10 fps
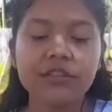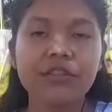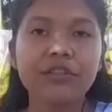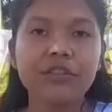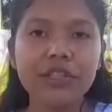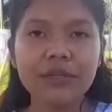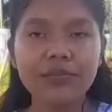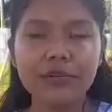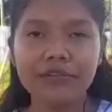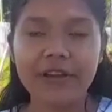Student
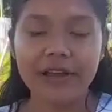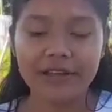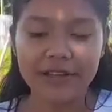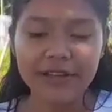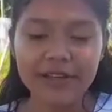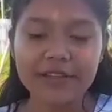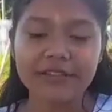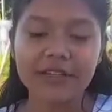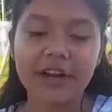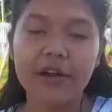profiling is a
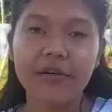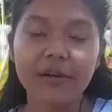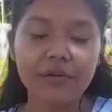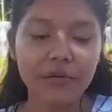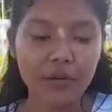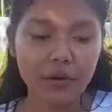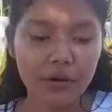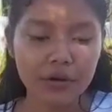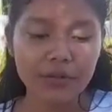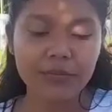
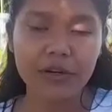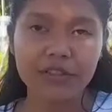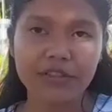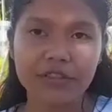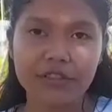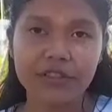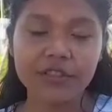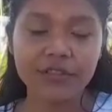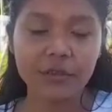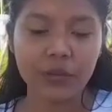career-long procedure
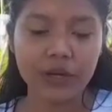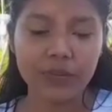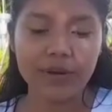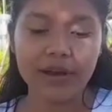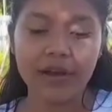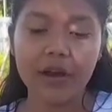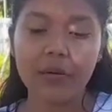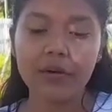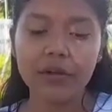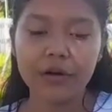whereby
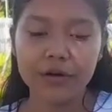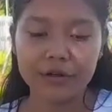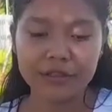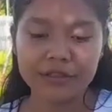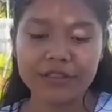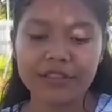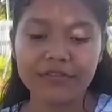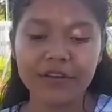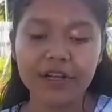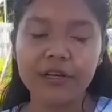our learners
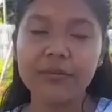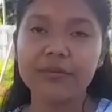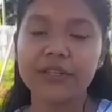develop